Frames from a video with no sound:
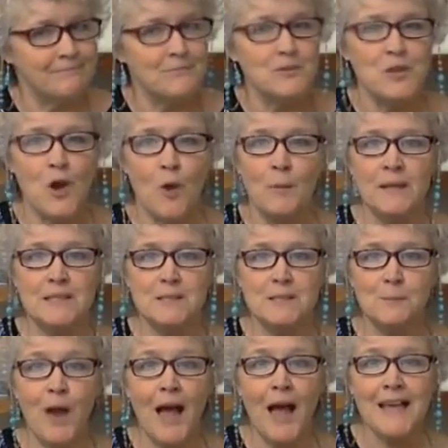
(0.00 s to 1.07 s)
no big
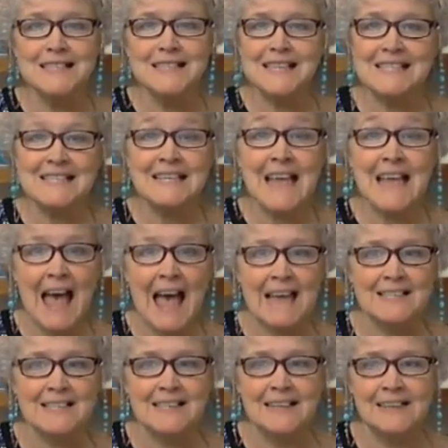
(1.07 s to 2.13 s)
surprise, it's an
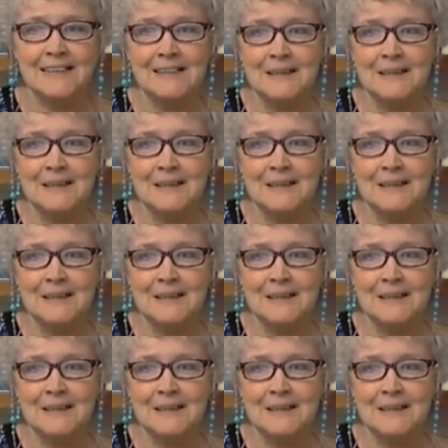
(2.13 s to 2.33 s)
acid.